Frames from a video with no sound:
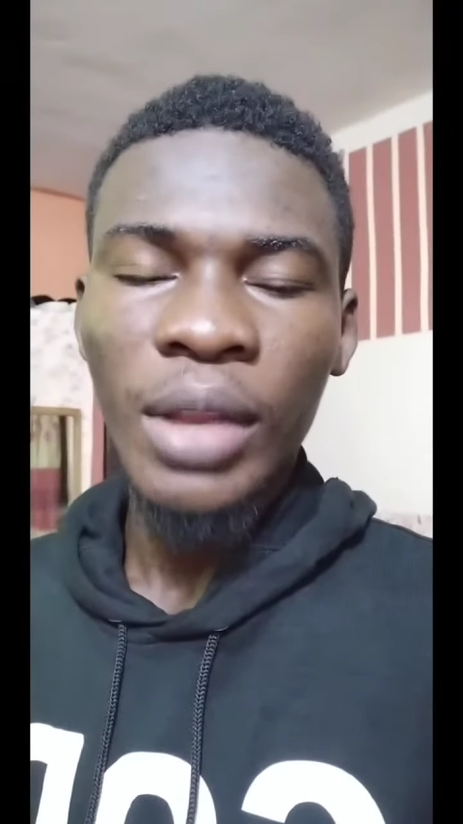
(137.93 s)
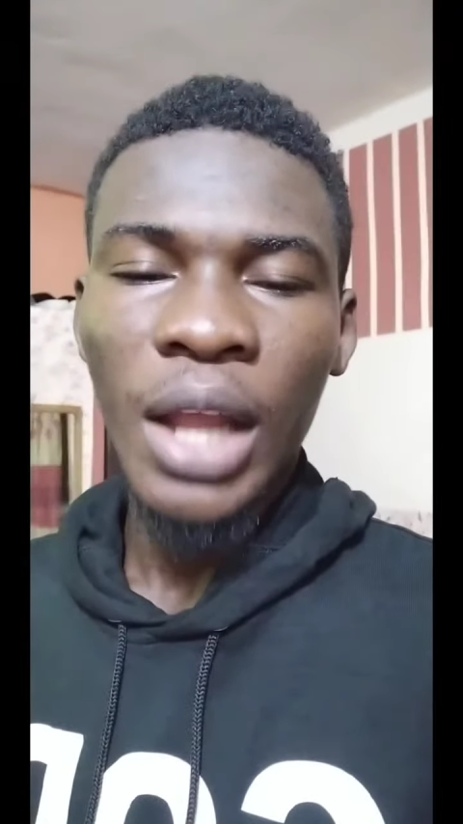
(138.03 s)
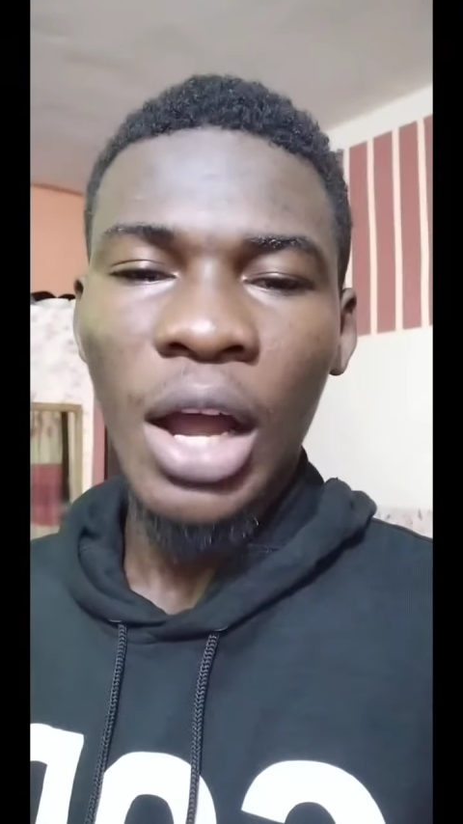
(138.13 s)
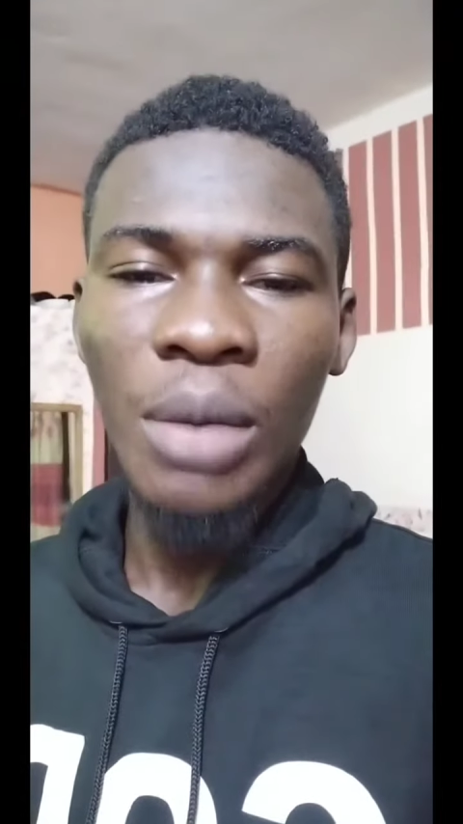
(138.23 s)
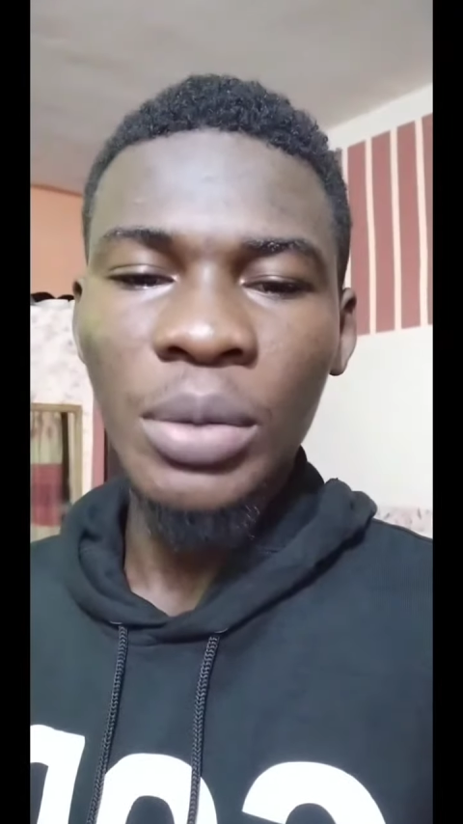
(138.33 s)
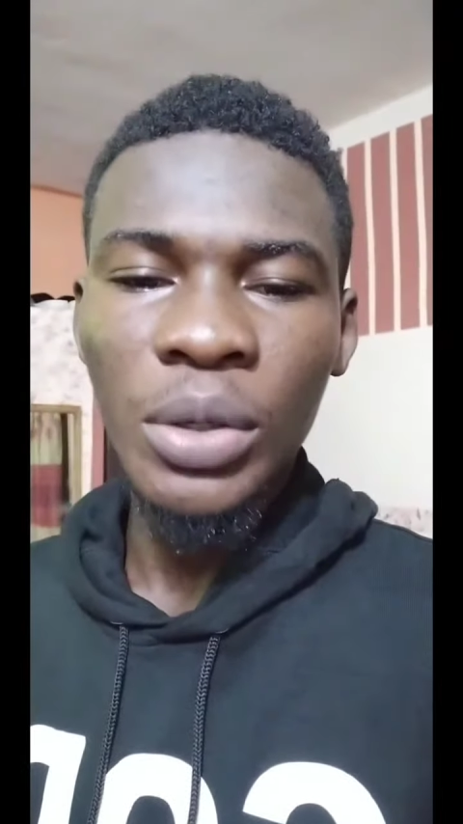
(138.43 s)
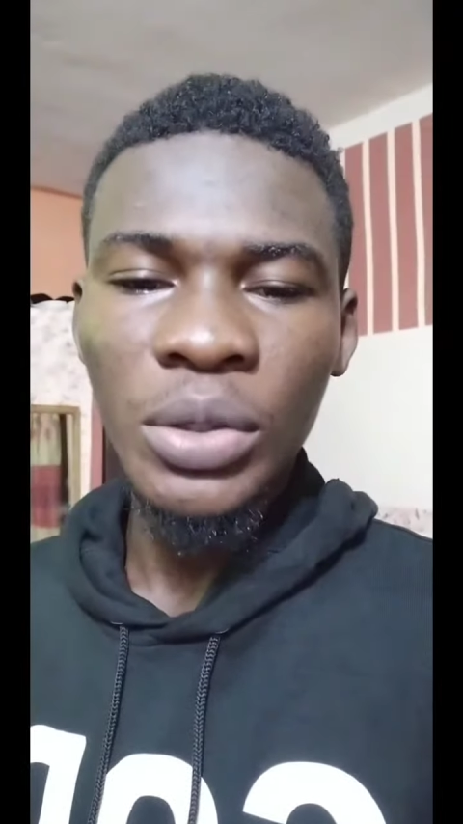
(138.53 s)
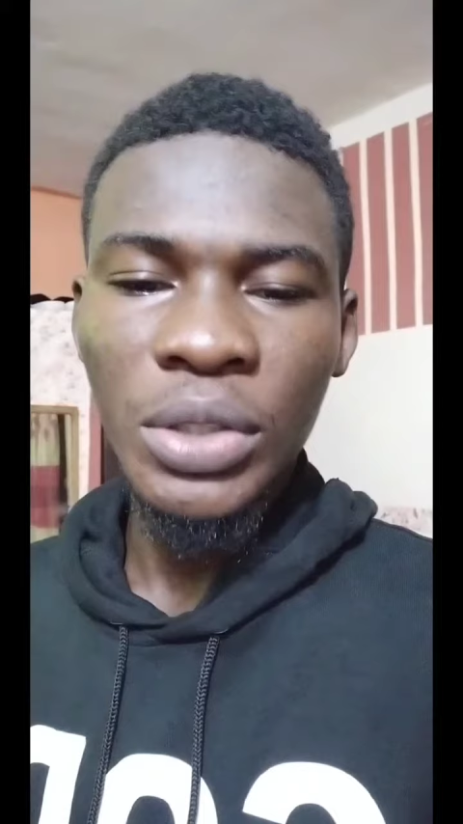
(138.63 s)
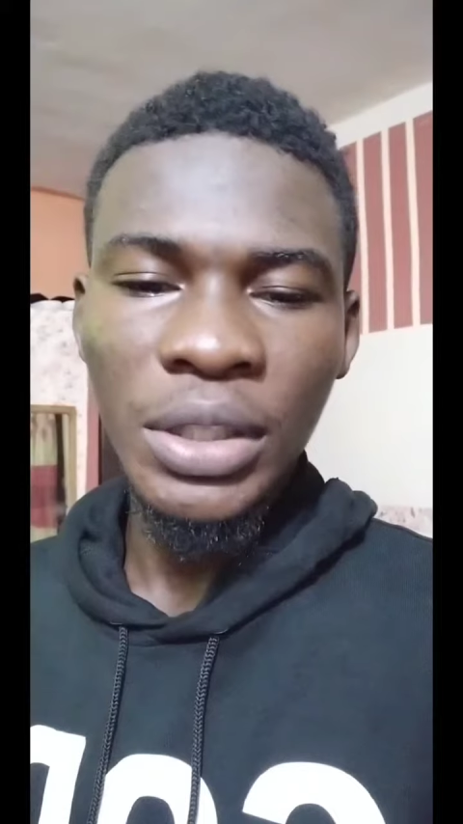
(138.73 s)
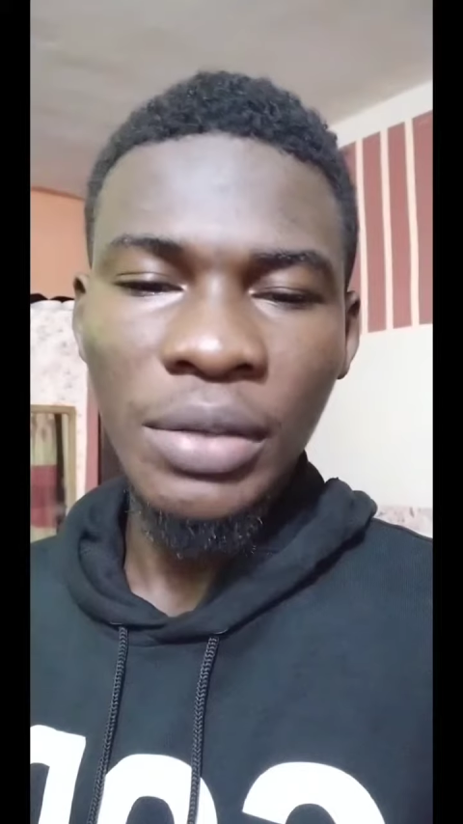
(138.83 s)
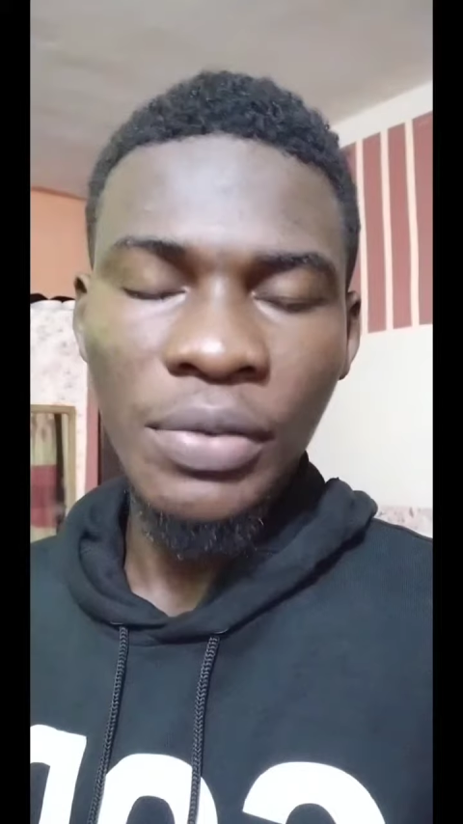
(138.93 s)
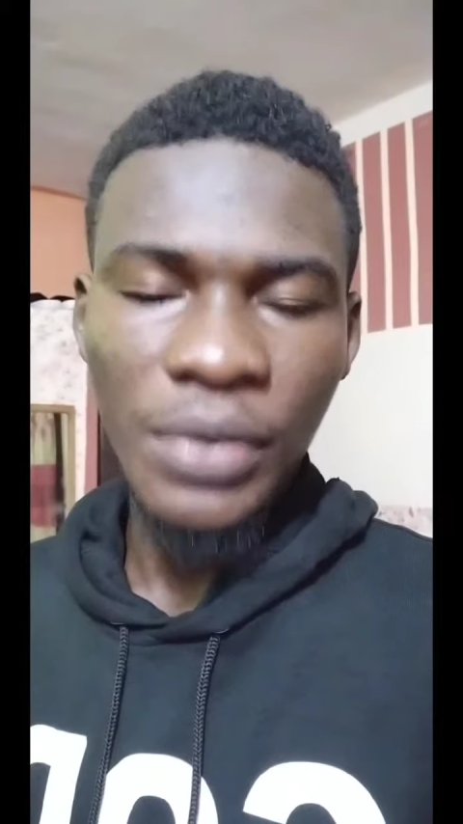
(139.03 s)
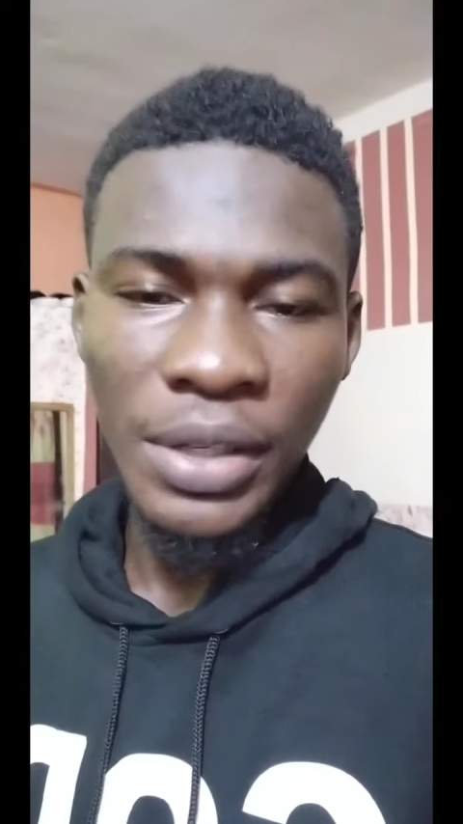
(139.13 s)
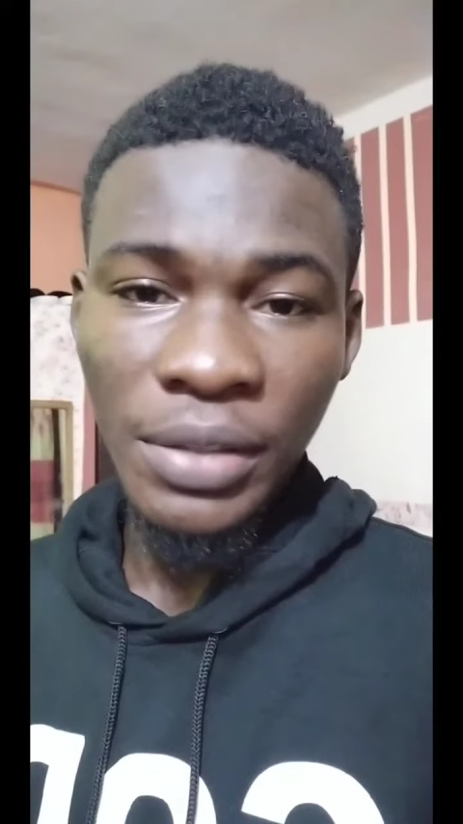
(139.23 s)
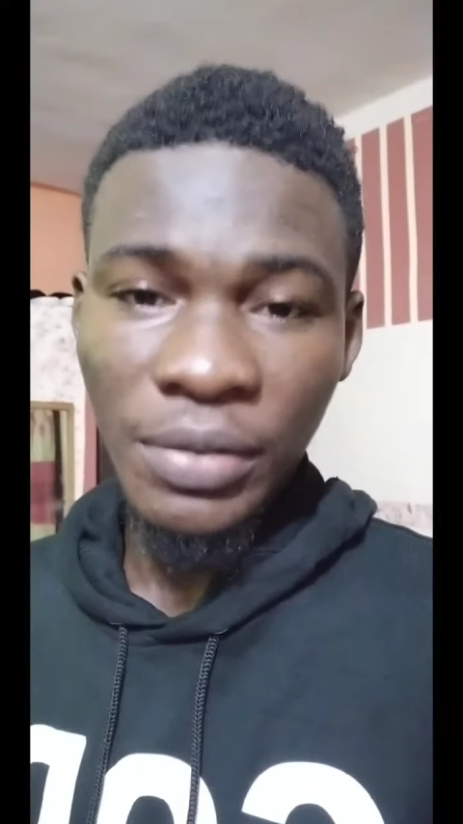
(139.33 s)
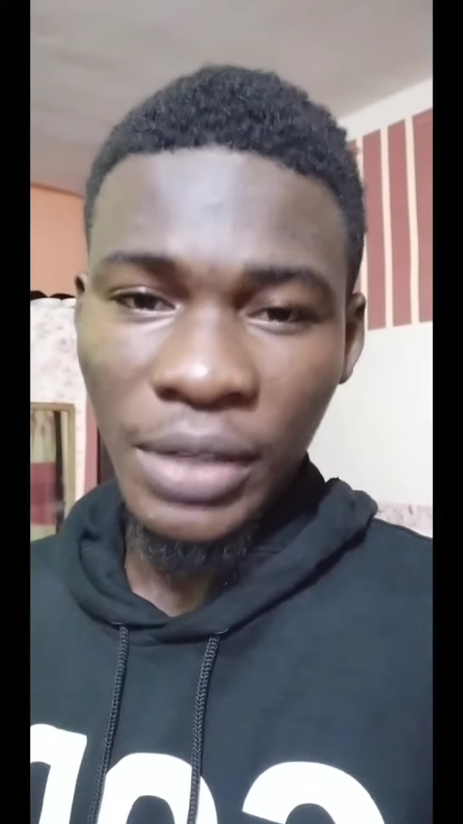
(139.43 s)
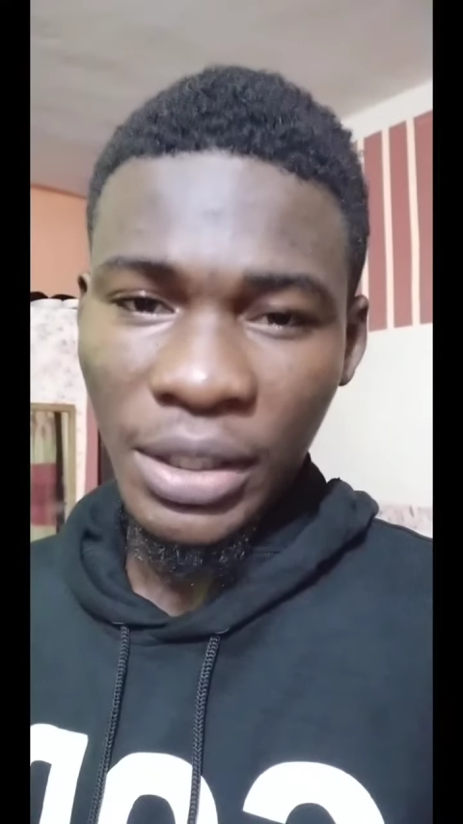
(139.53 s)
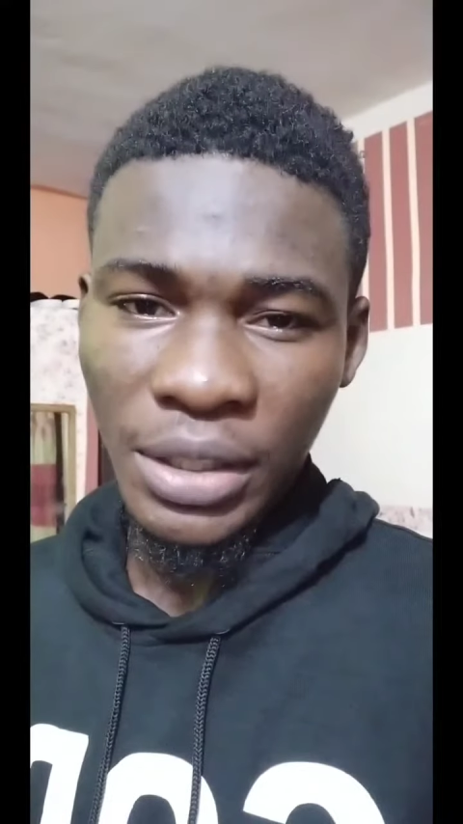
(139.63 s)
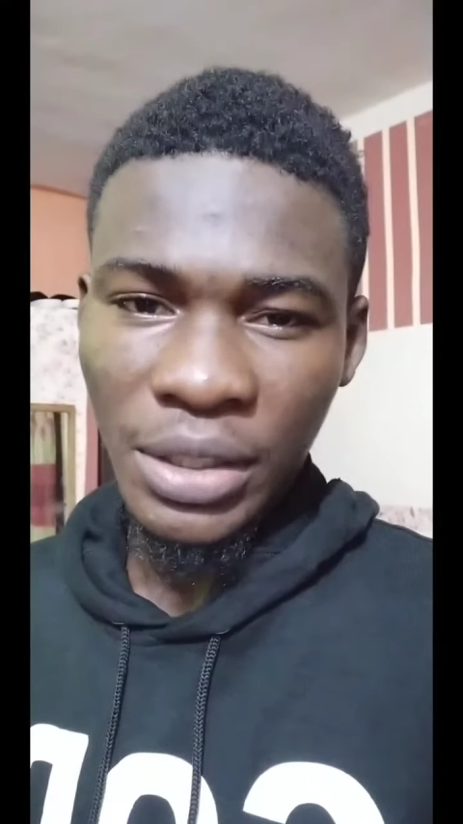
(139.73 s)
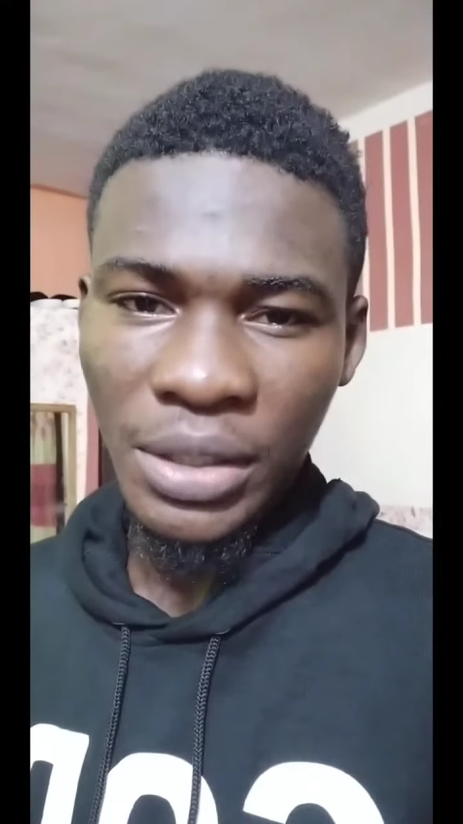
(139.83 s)
I'll be hosting a free
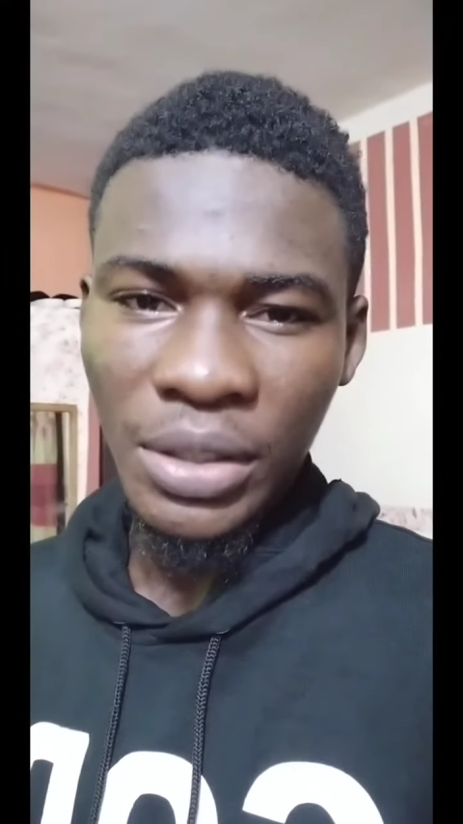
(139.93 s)
event,